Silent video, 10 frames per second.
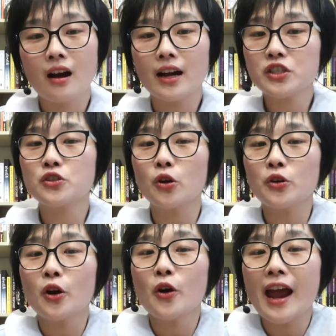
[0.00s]
I just
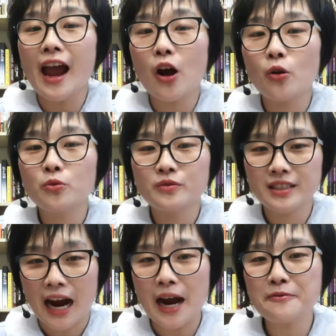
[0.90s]
don't know how
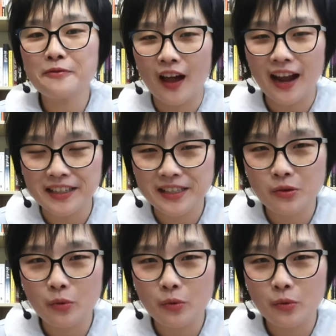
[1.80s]
time flies.